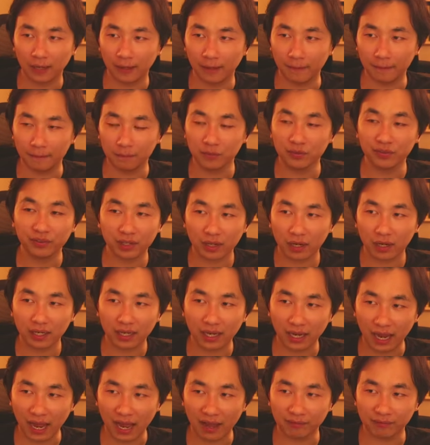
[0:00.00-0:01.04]
Moving on,
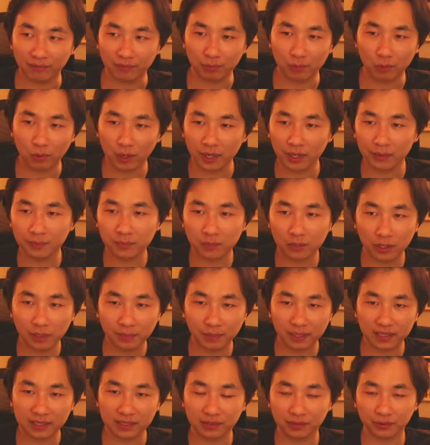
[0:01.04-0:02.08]
I have one more
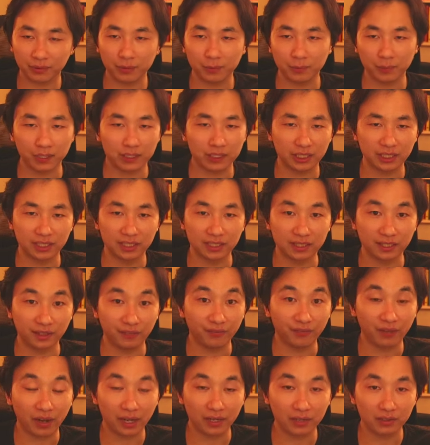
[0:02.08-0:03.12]
best of 3, which is the
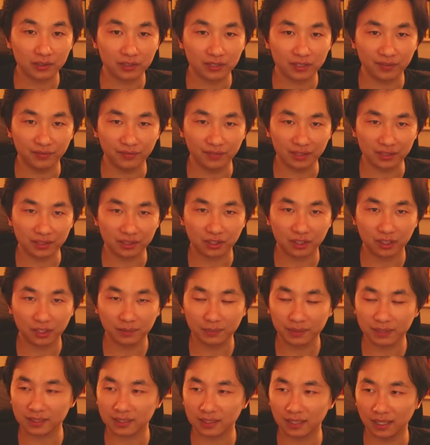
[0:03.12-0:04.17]
finals of this
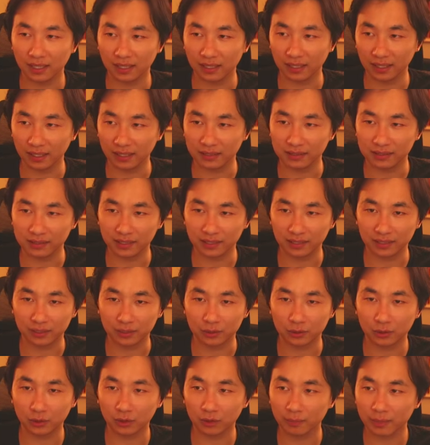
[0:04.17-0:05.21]
tournament against a
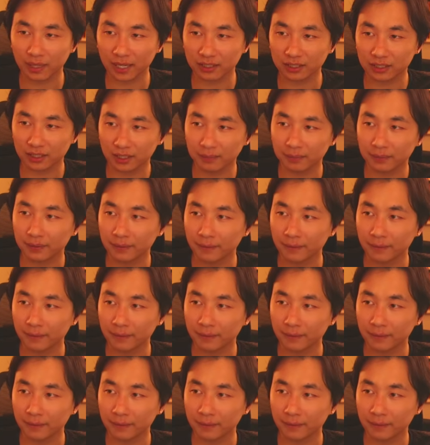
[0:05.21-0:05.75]
control matchup.